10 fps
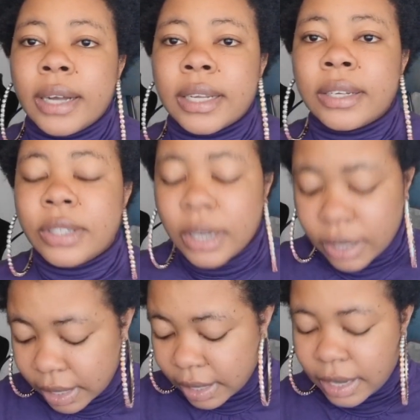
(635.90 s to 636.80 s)
as I
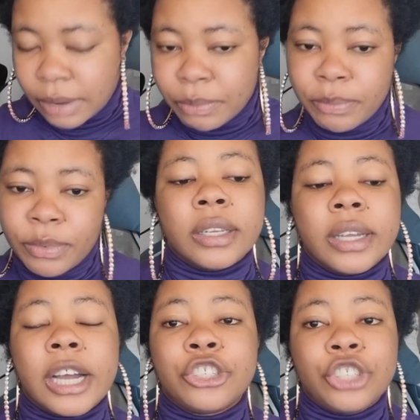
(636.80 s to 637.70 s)
said earlier,
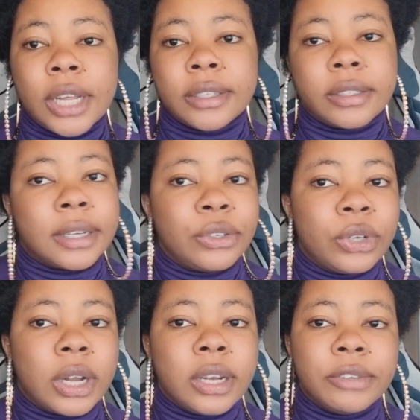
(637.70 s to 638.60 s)
there are chances that you
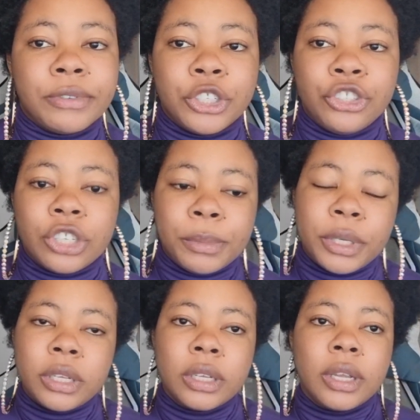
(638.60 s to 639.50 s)
can live in
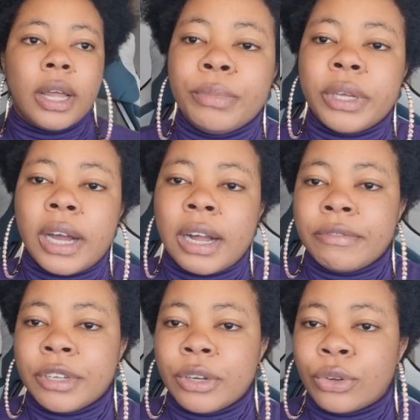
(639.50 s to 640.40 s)
Germany. You may
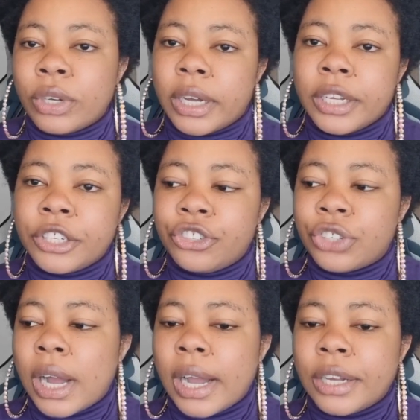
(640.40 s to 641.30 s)
have an underage
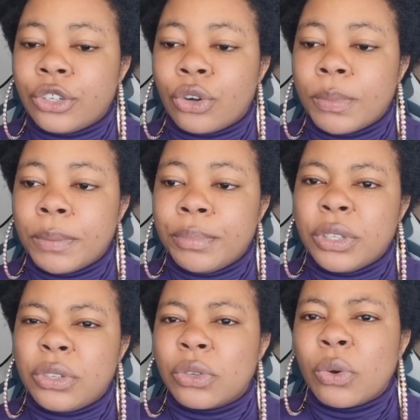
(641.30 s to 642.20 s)
child, or
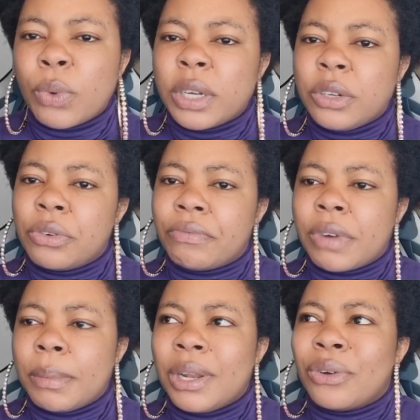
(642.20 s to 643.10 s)
maybe someone in your
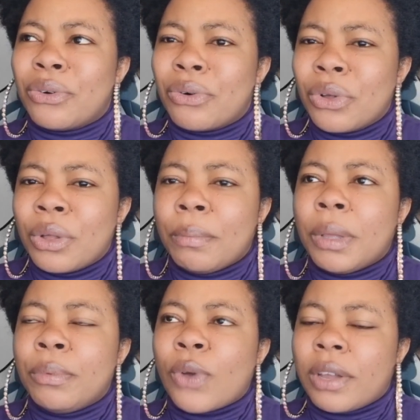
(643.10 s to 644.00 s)
family, or
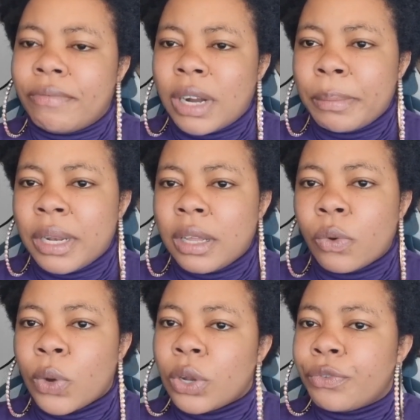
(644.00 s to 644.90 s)
maybe you are a family,
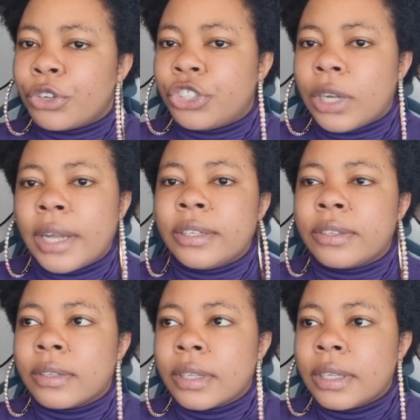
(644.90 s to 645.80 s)
one of your child
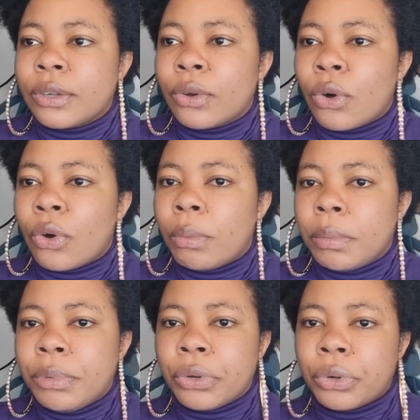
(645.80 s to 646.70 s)
is sick, or
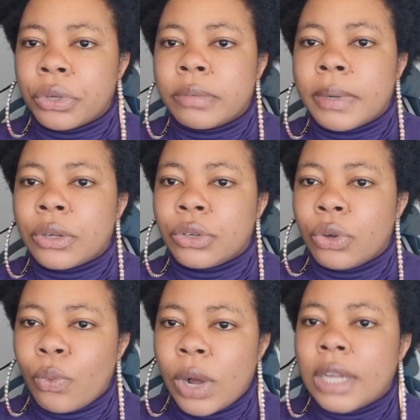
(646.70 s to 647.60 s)
maybe your husband or
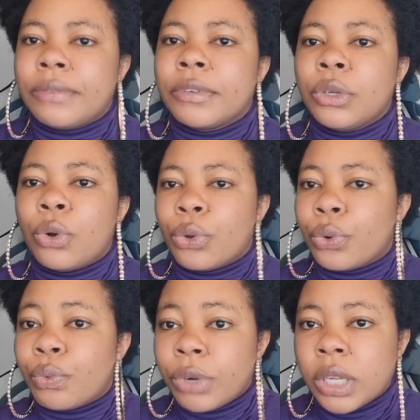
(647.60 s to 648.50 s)
your wife or
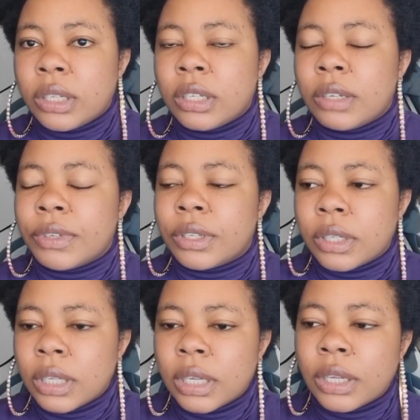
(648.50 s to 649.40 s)
your relative is
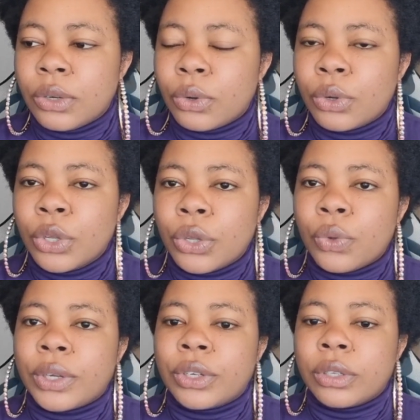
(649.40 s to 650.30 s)
sick, you know,
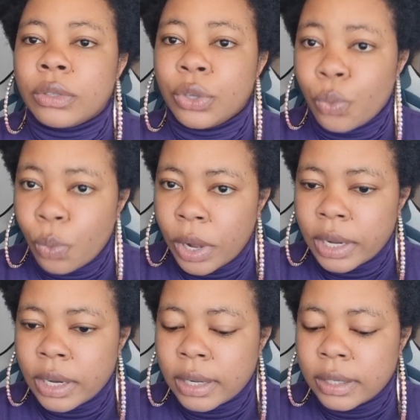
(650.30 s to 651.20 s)
you are just the
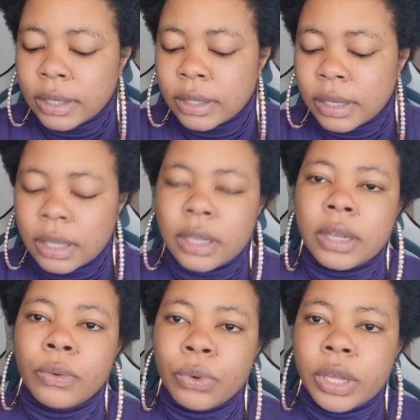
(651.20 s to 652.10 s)
one that is taking
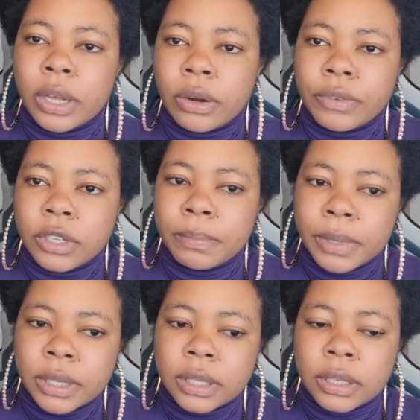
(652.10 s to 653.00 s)
good care of this
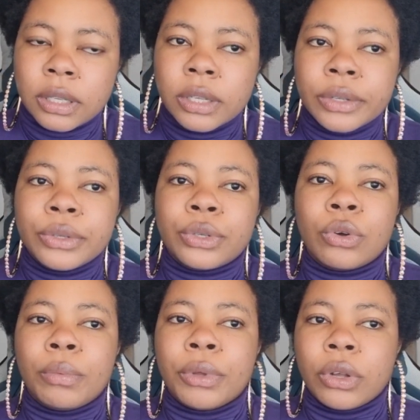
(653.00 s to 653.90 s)
person.
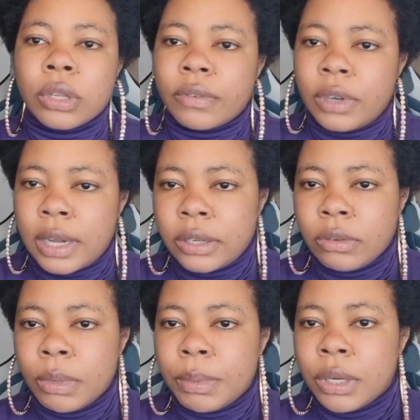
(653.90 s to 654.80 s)
So because of that,
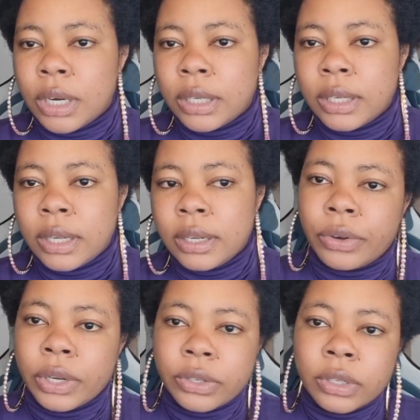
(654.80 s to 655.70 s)
you may be granted
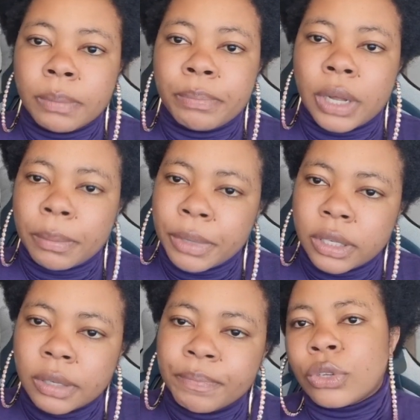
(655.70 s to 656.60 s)
a resident
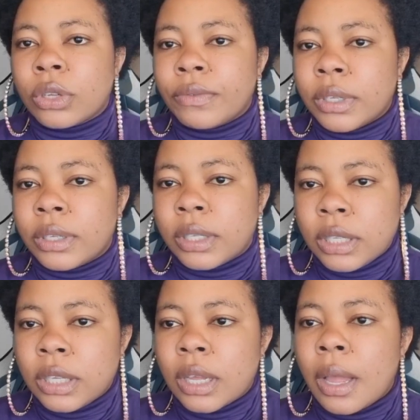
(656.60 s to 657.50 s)
permit because of the
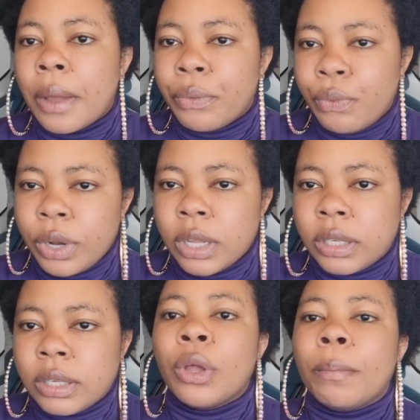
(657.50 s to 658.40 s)
sick
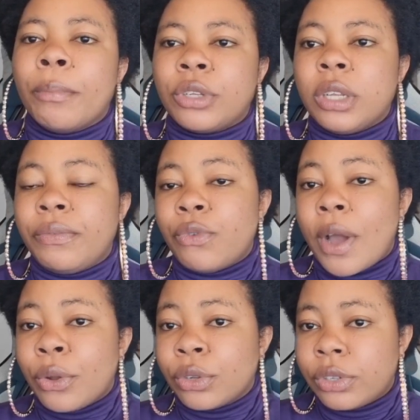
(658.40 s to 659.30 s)
relative. But if
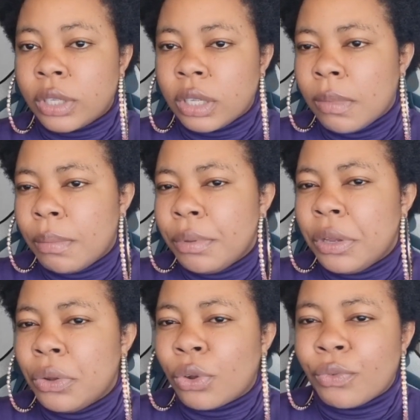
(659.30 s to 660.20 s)
you are not sick,
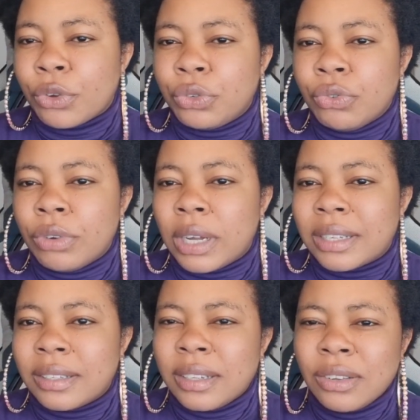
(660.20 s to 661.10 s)
maybe none of your children are
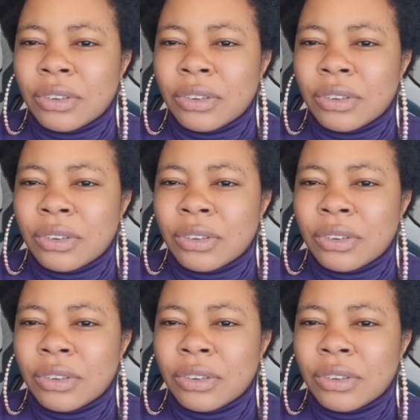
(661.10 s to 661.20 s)
sick,